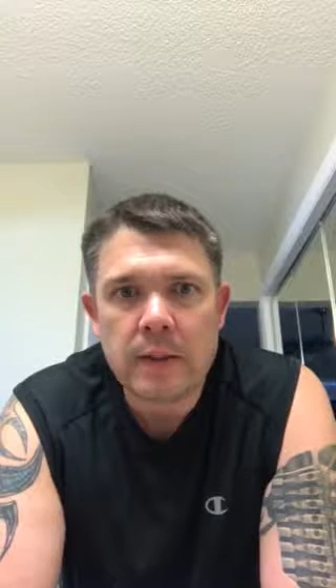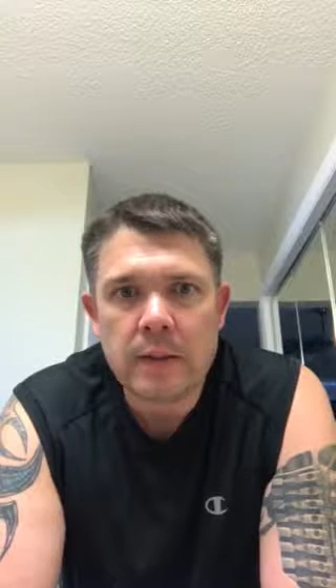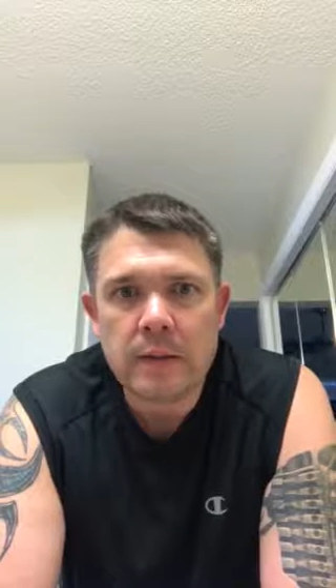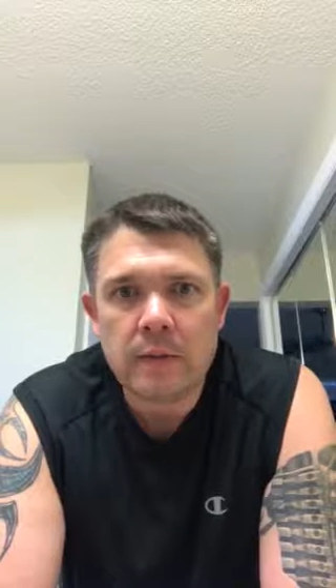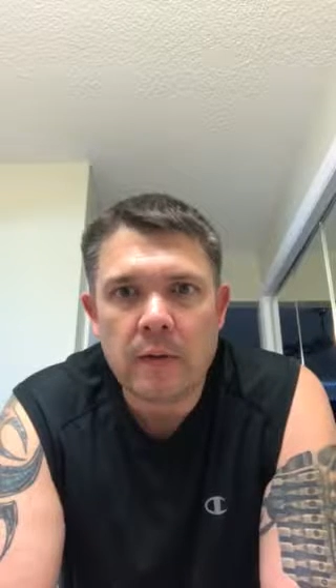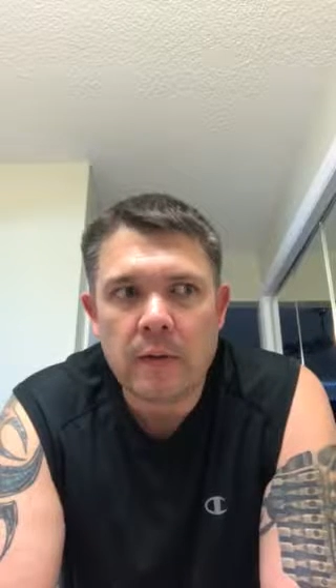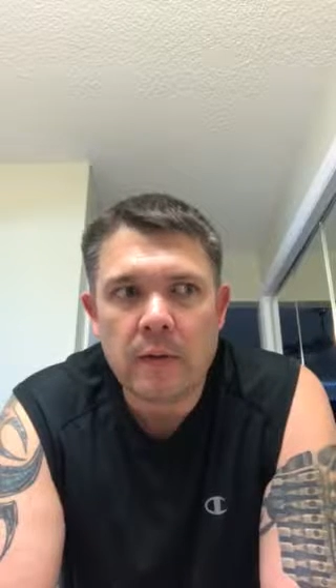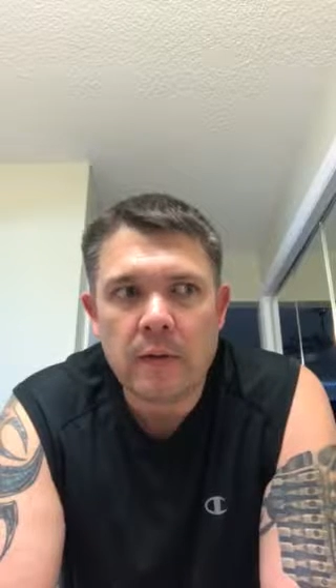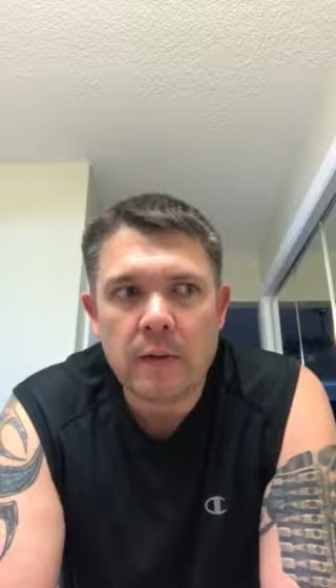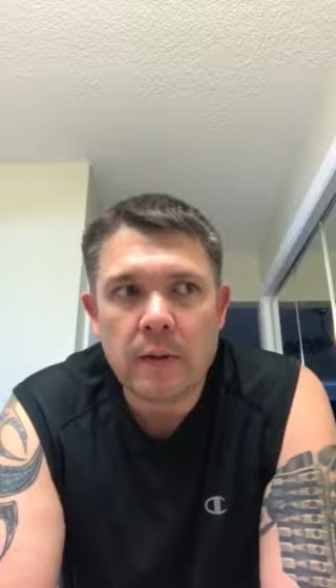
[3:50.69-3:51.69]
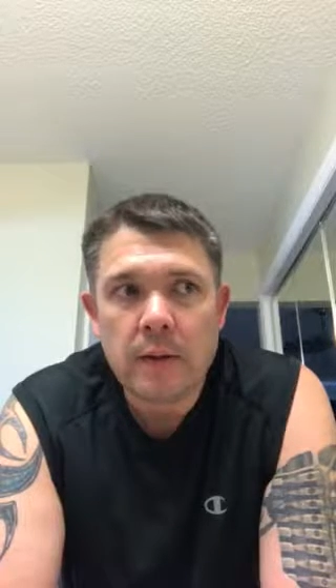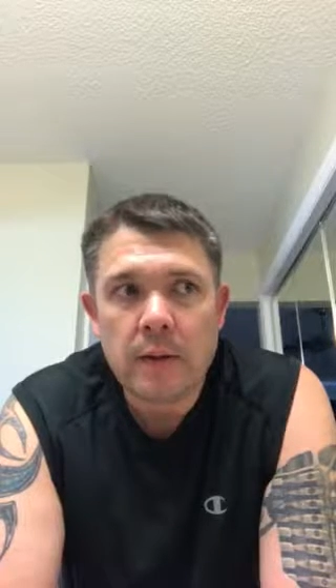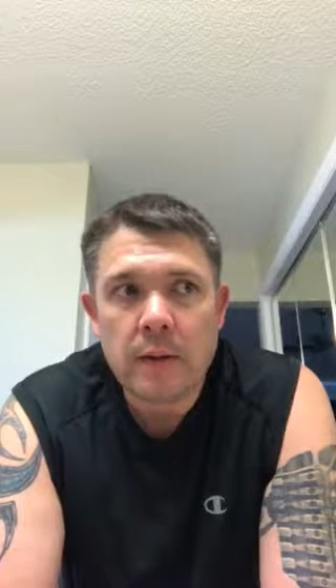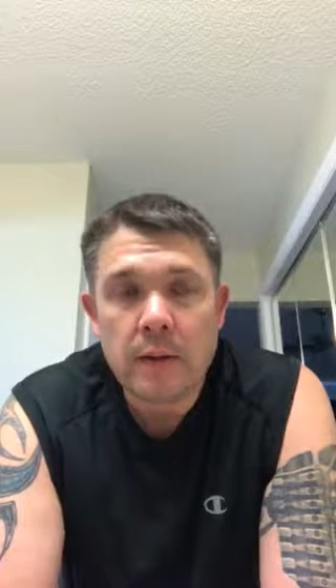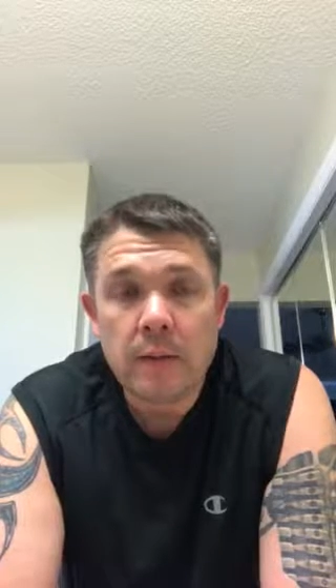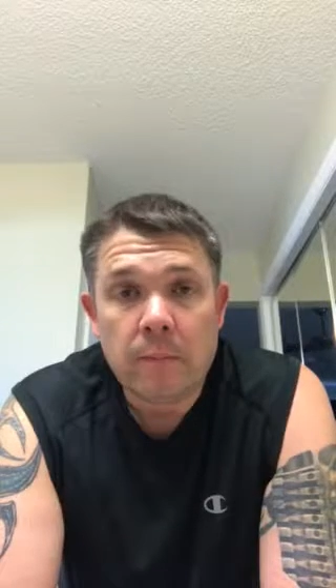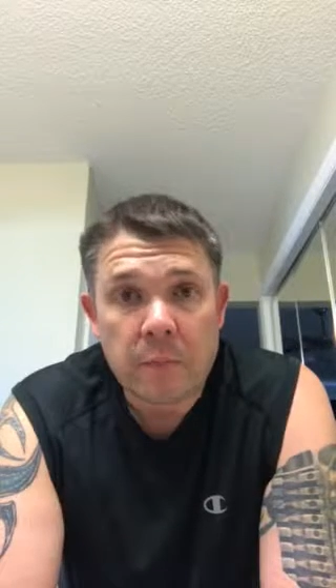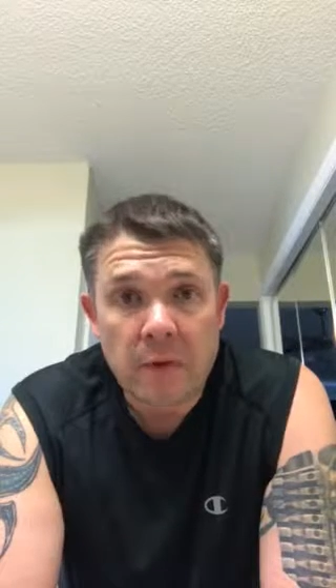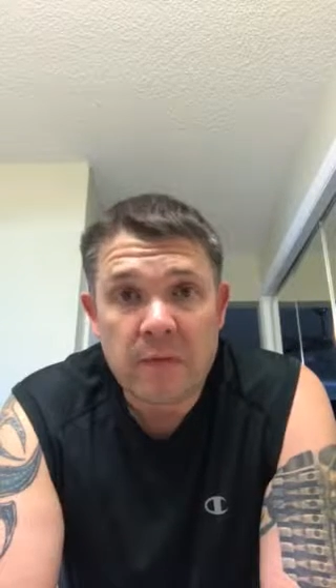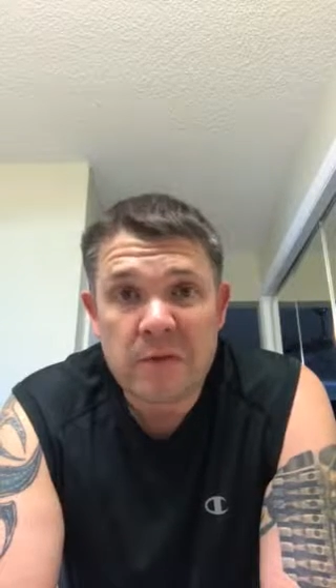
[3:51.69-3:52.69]
and
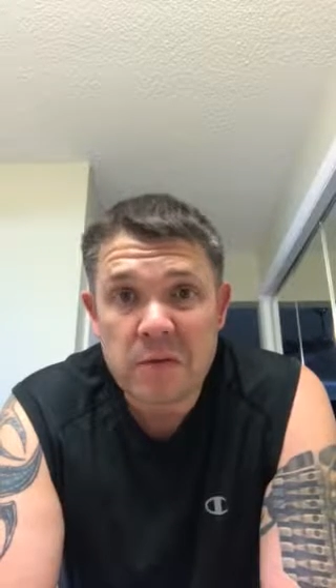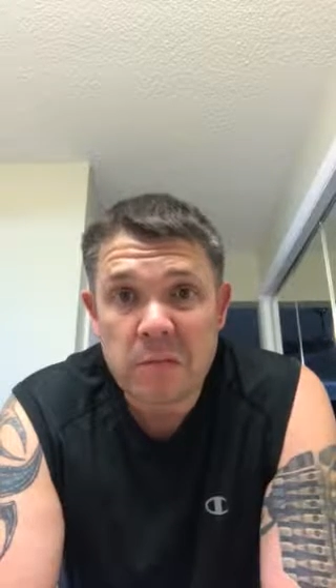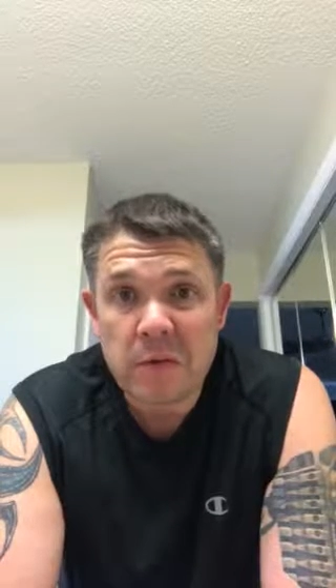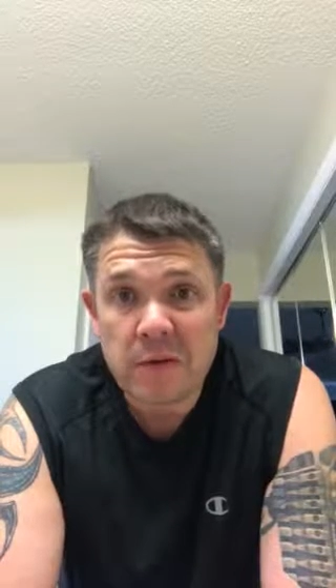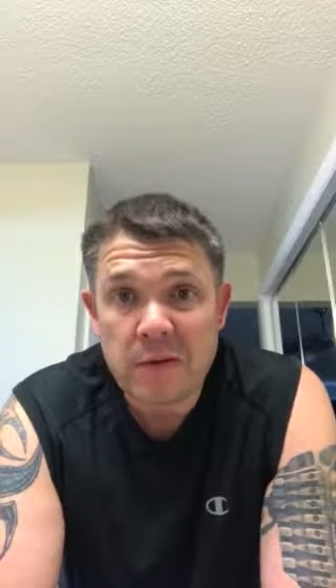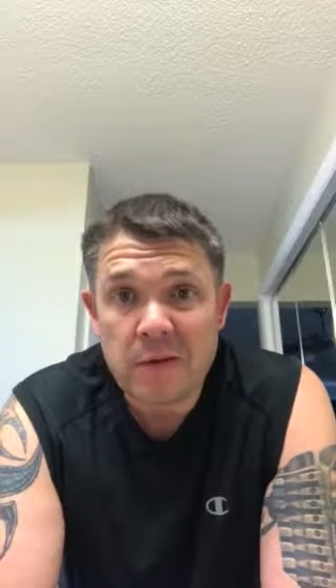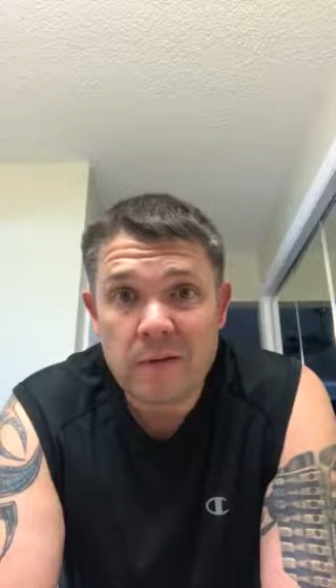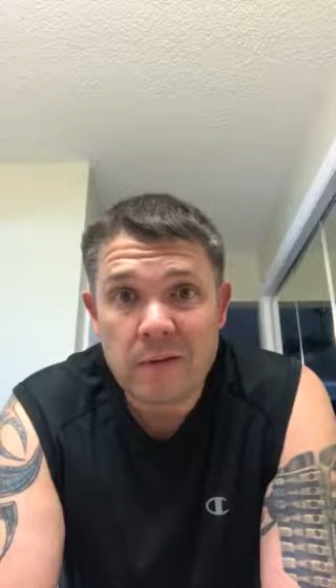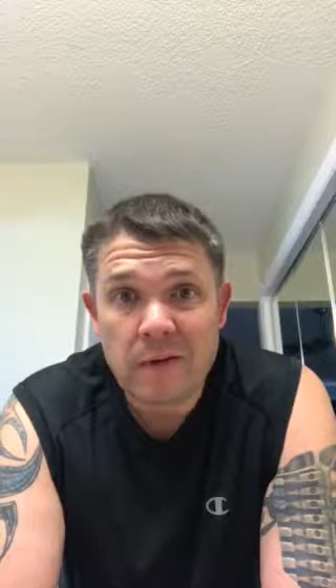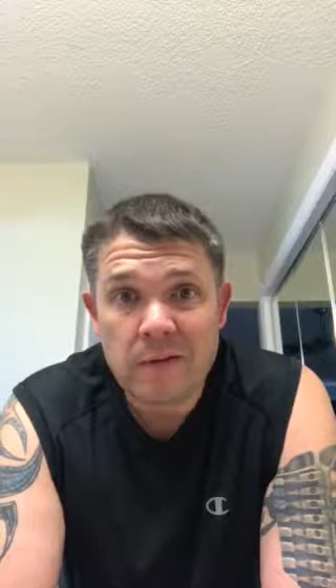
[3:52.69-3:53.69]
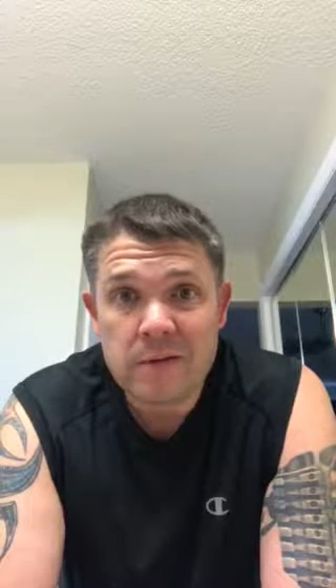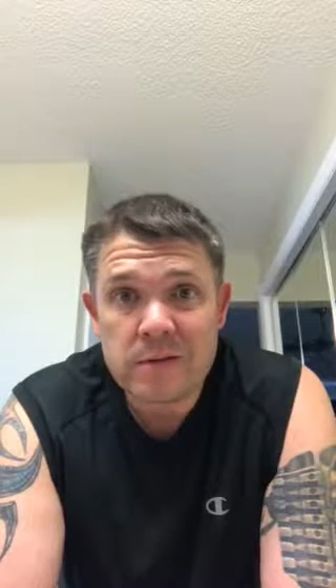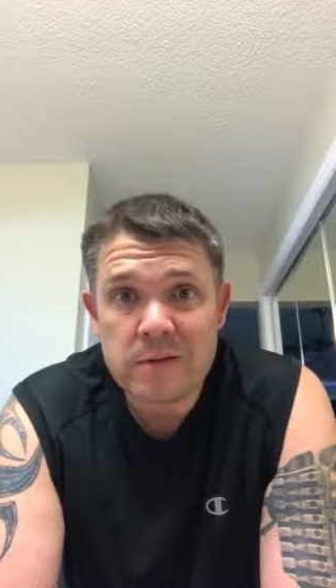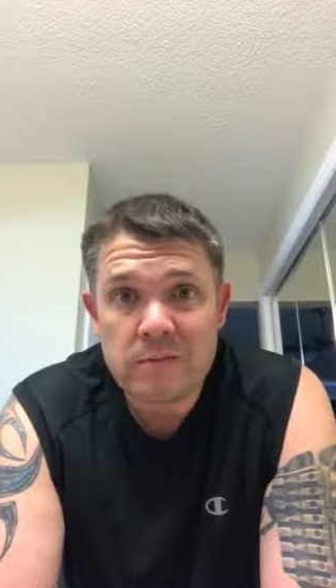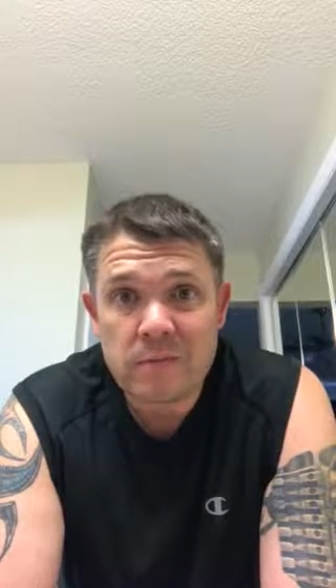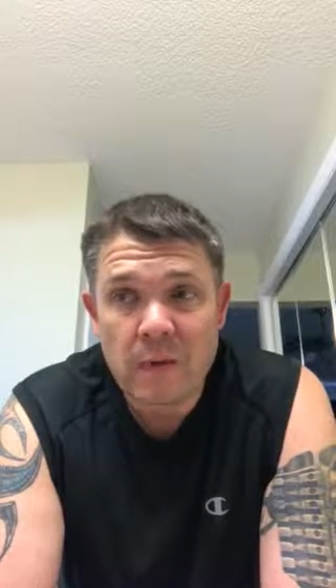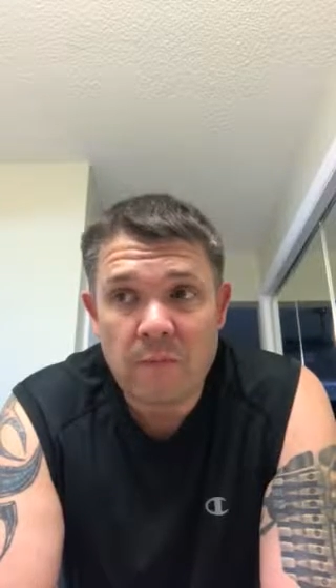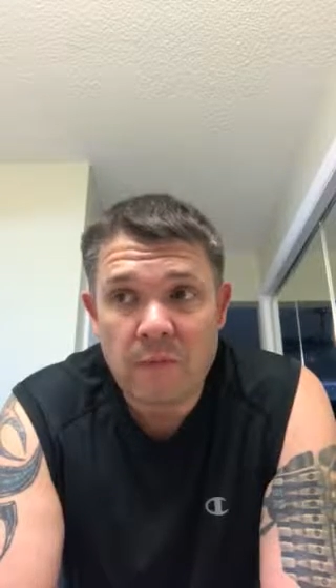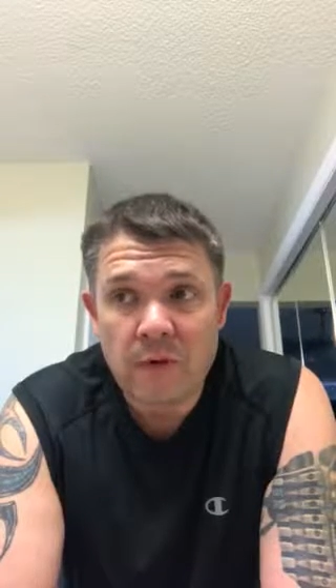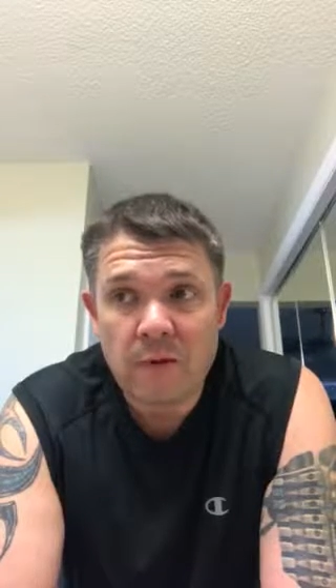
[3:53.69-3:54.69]
but everything's going pretty good. I'm